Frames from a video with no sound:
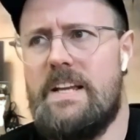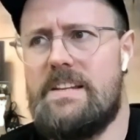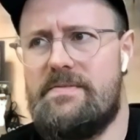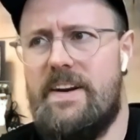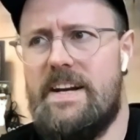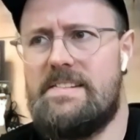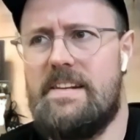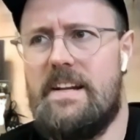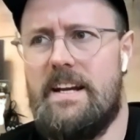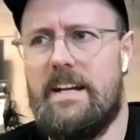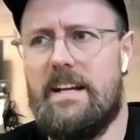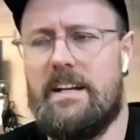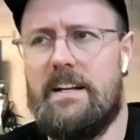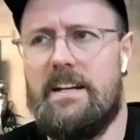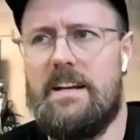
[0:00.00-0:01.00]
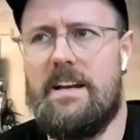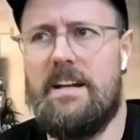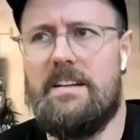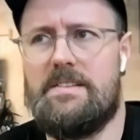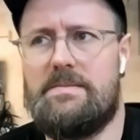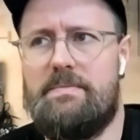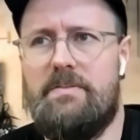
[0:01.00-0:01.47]
it's fascinating,
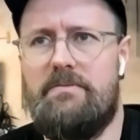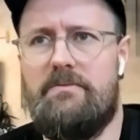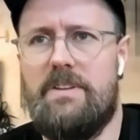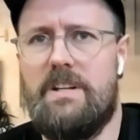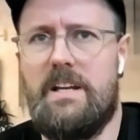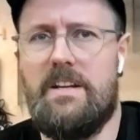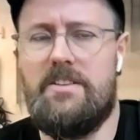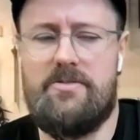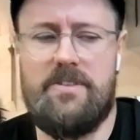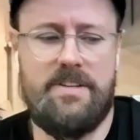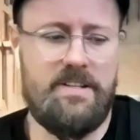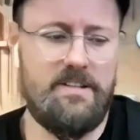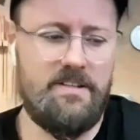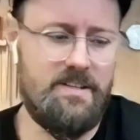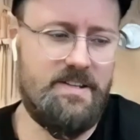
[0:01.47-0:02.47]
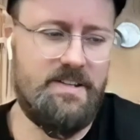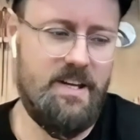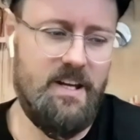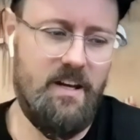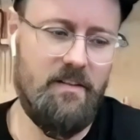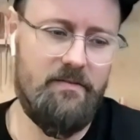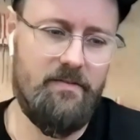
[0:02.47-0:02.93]
and it's been really interesting to
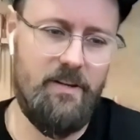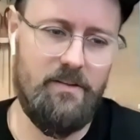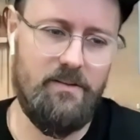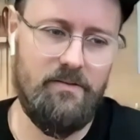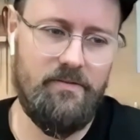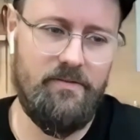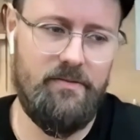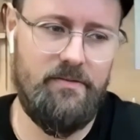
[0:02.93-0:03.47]
see it evolve